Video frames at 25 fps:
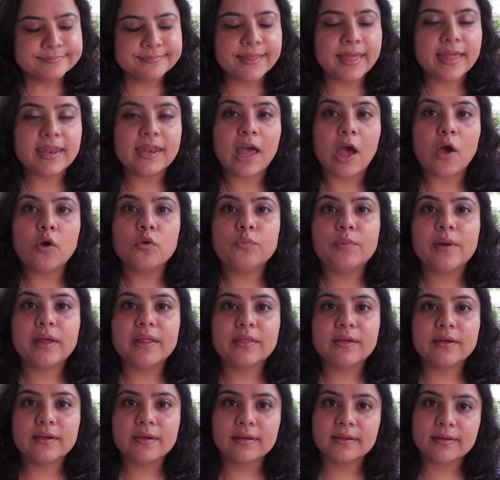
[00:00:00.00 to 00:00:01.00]
and out
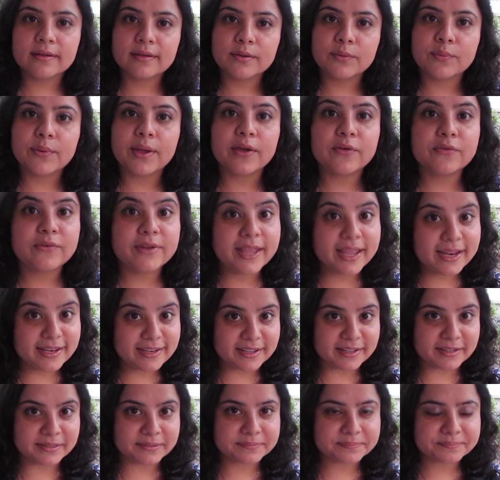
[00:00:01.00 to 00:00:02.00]
breath we're
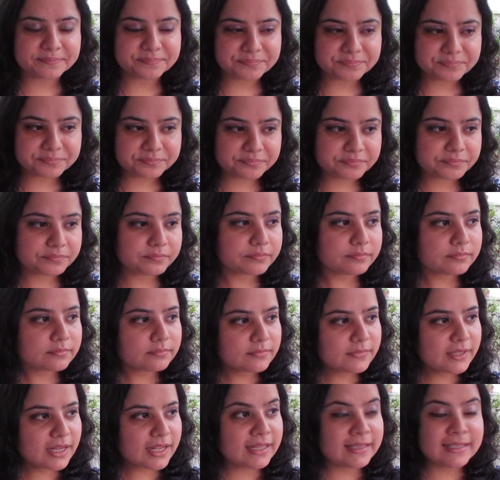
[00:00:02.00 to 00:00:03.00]
creating.
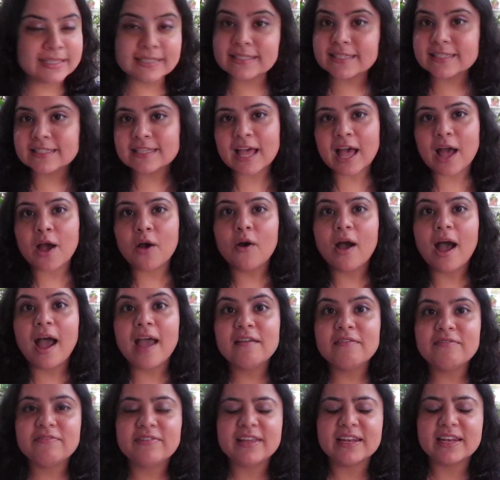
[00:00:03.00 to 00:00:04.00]
This is how
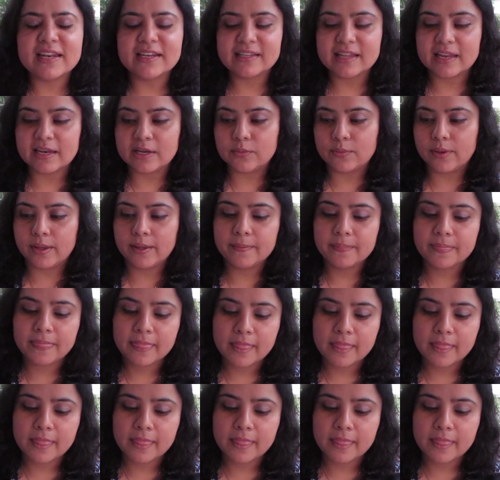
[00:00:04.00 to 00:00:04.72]
I feel it anyway.